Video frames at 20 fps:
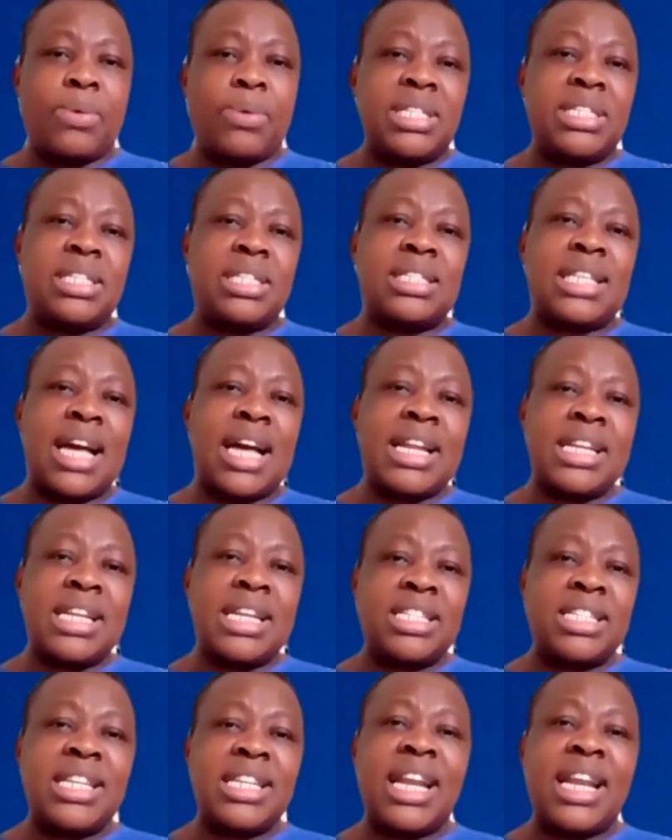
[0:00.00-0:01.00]
which is our
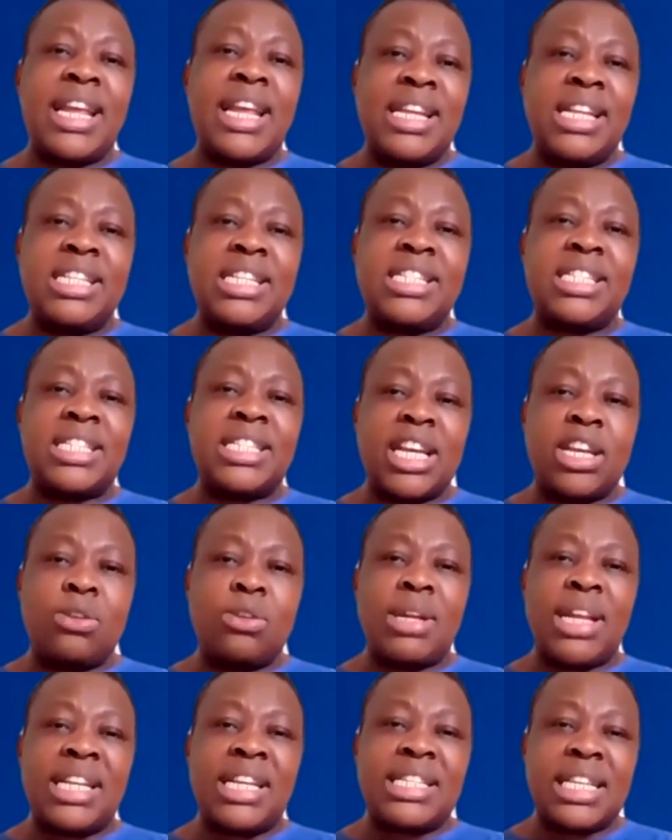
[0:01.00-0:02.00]
National Energy
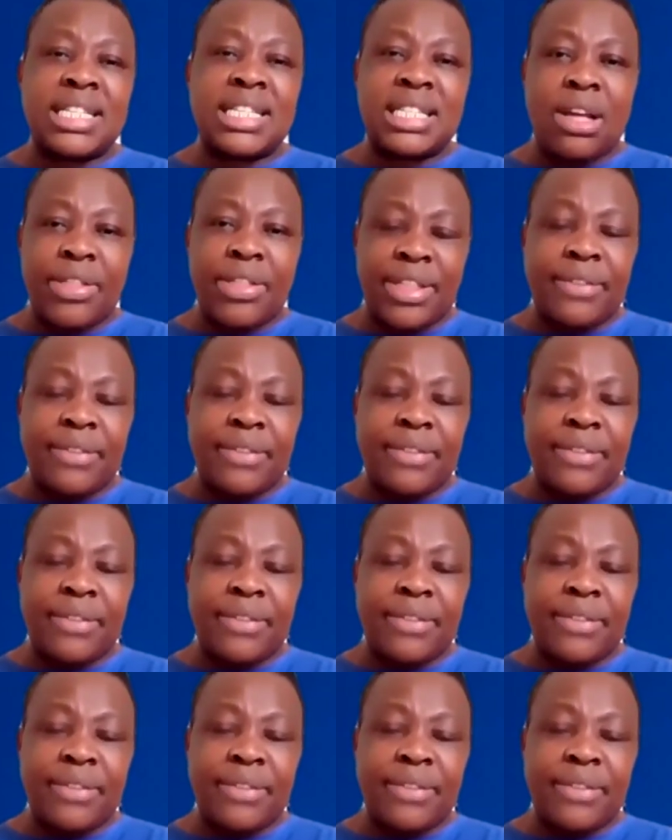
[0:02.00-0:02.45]
Regulator, South